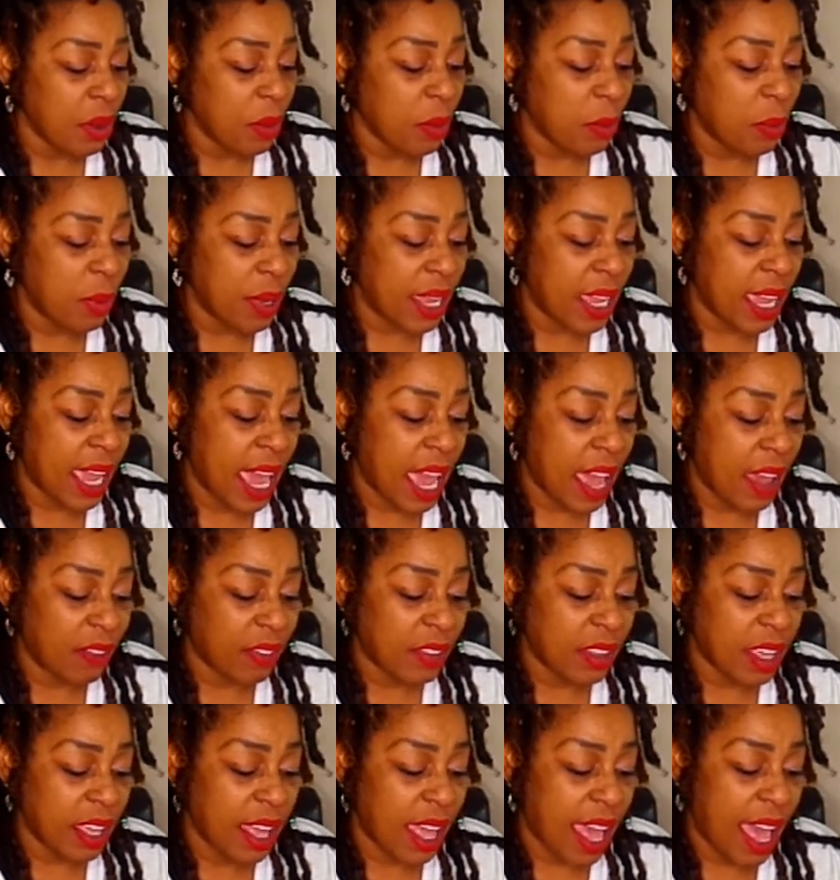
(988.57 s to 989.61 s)
We have
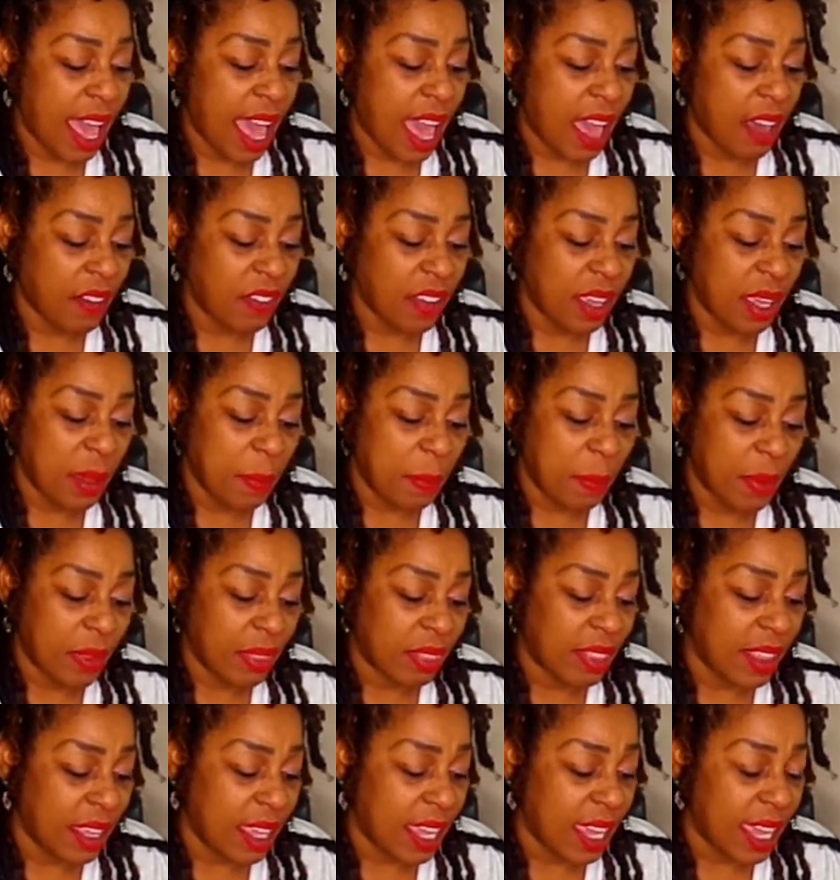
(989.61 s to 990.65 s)
to have
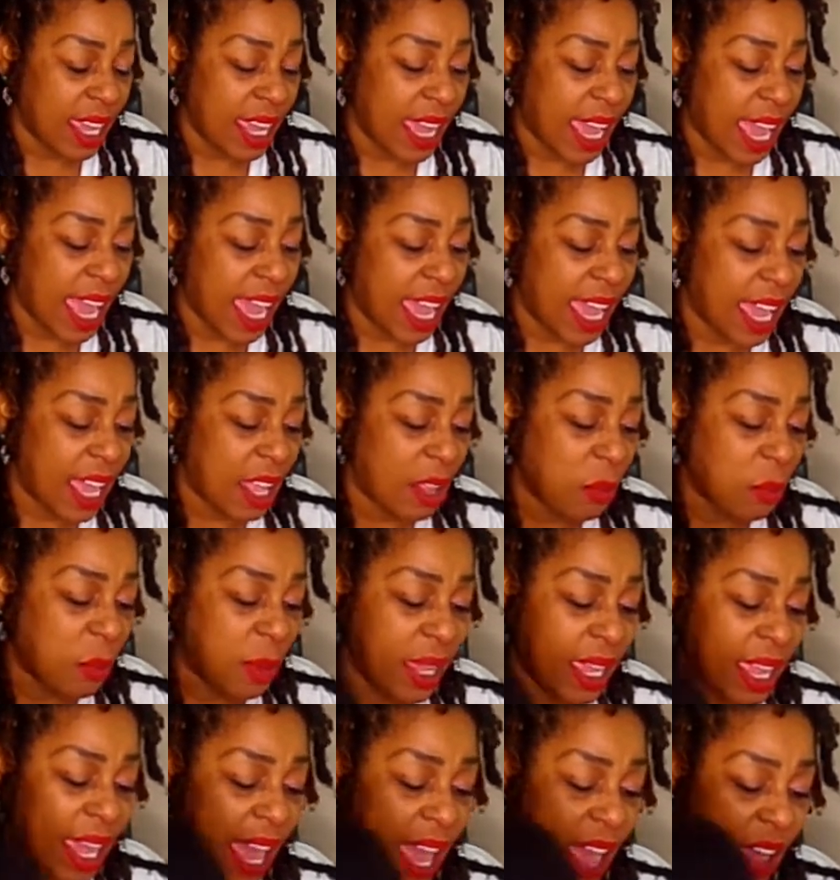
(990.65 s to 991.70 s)
empathy, and
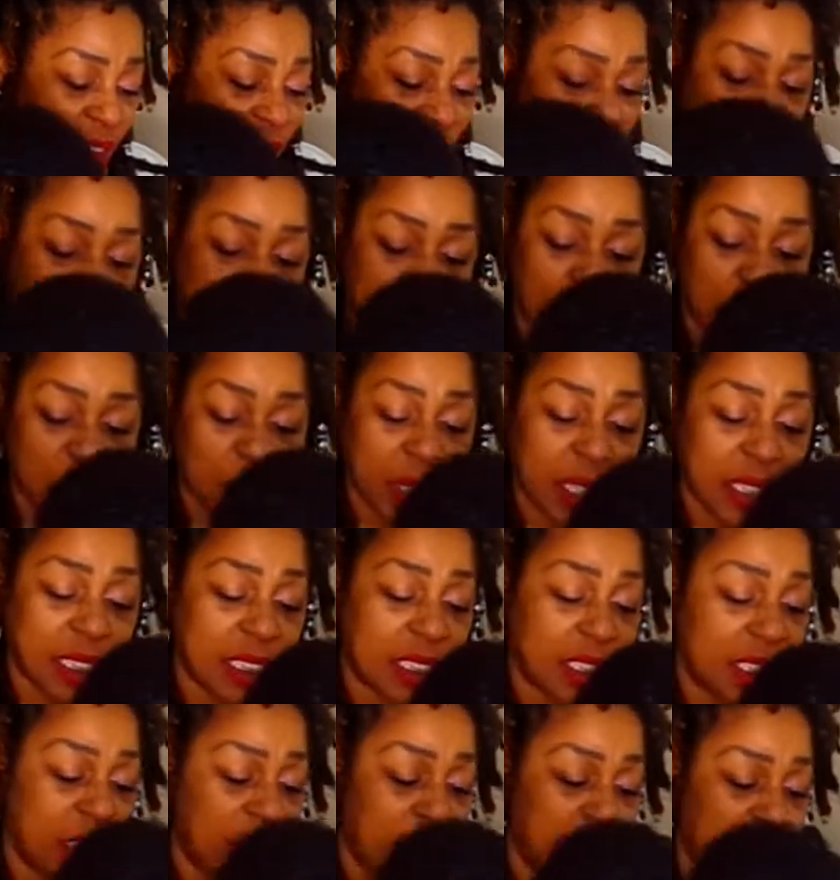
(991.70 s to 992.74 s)
we have to show
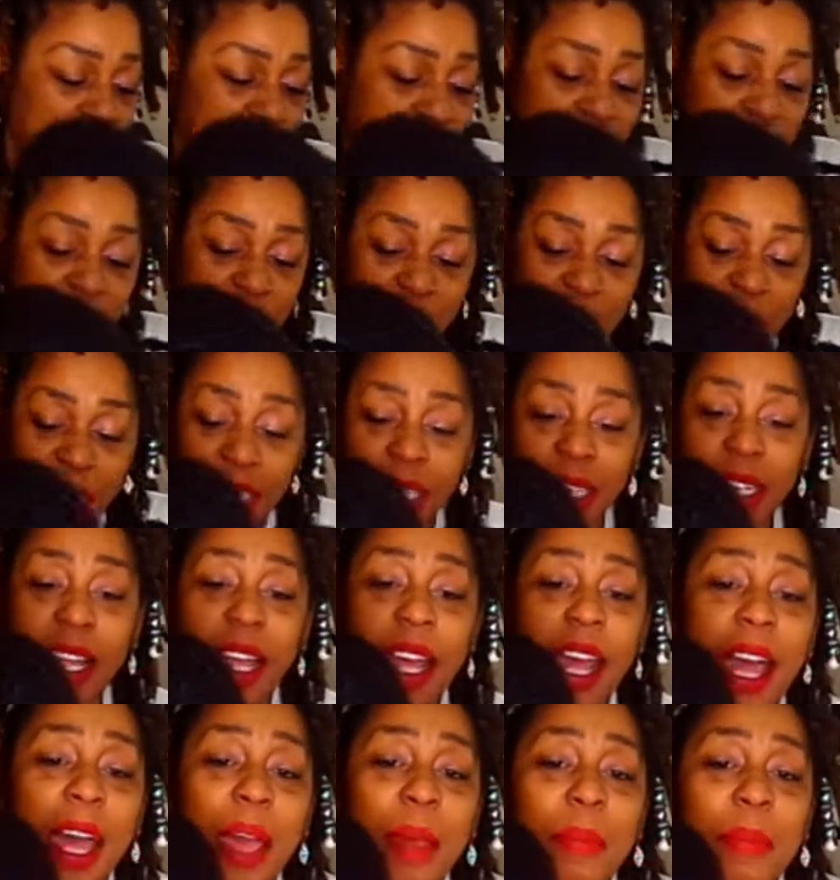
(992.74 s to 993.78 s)
consideration.
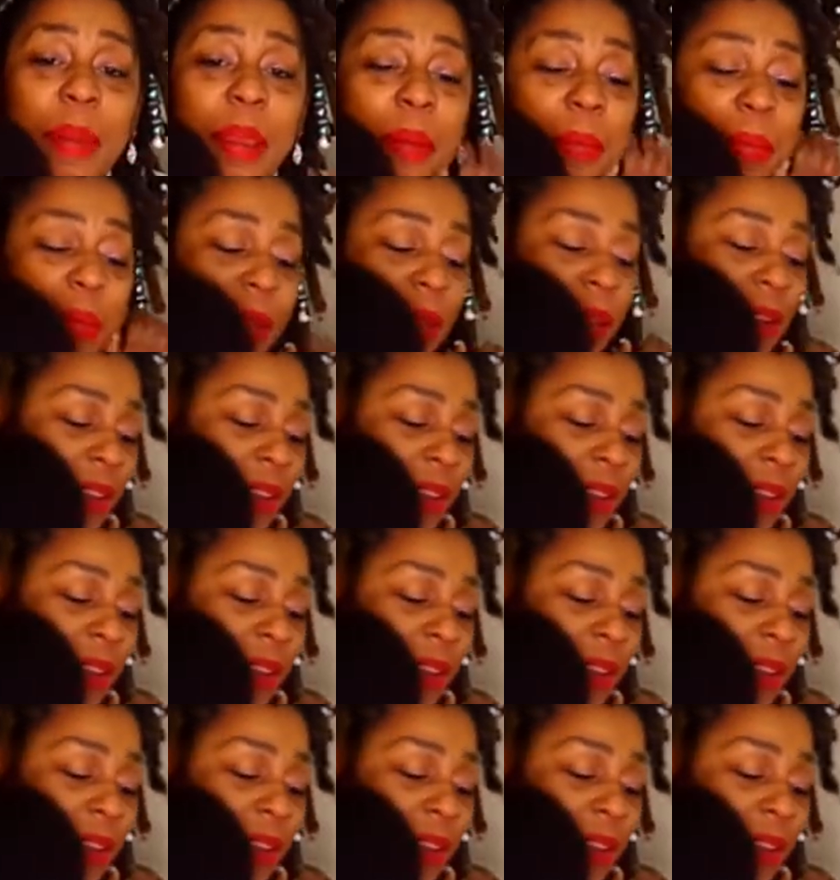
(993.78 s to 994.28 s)
Hi, baby.